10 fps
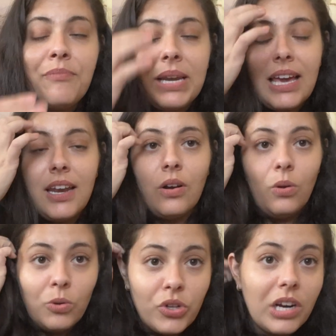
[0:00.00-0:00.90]
been getting
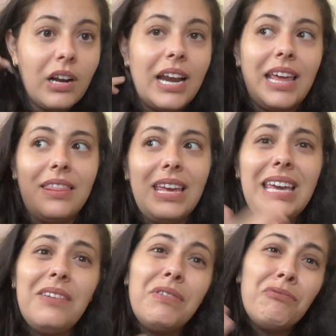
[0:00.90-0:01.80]
older, and I think
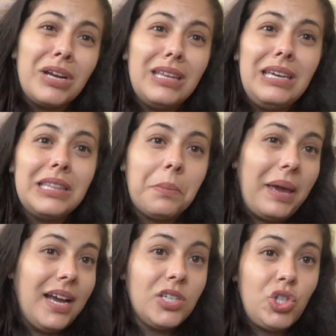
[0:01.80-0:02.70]
even really in the
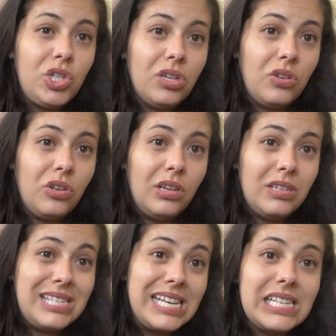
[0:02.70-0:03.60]
past
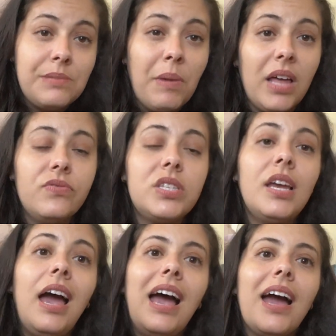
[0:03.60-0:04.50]
6 months,
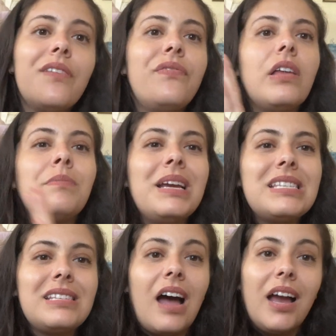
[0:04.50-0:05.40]
I felt my
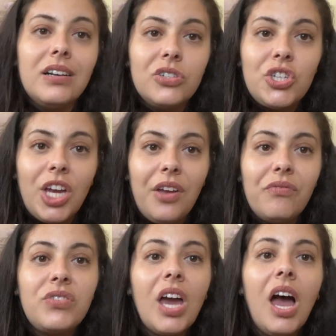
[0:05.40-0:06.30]
style
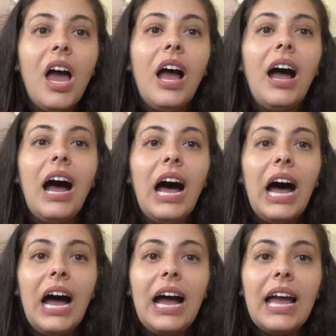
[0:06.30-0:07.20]
shift.
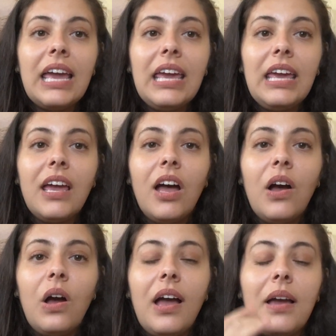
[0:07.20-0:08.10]
I
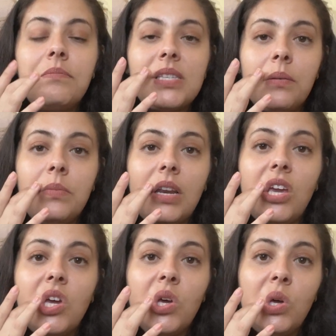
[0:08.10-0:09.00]
am
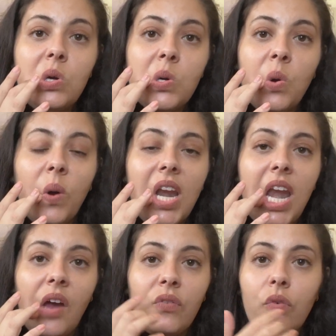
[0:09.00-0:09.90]
somebody who
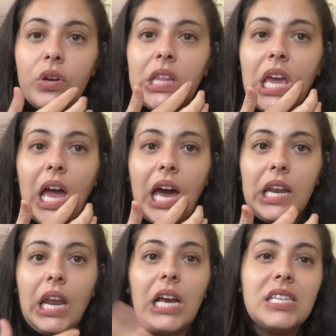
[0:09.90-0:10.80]
never really
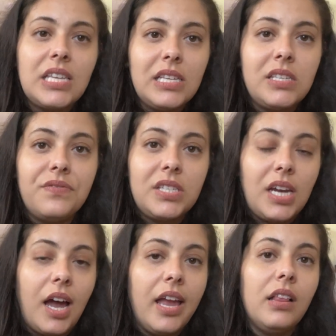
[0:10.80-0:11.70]
had like a sense of
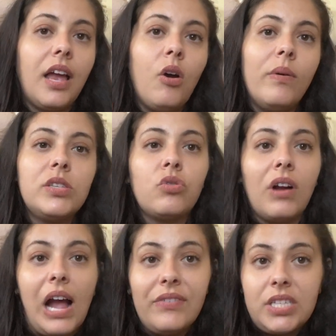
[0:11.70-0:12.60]
style. I always
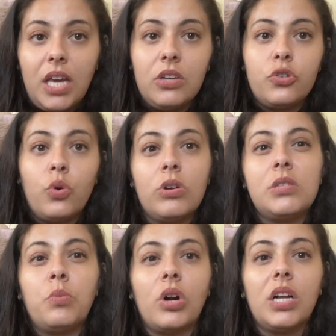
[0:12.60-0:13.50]
gravitated
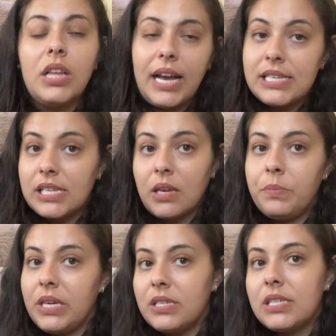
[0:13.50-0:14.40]
towards more classic
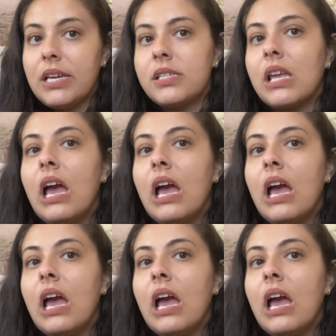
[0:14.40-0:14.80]
pieces,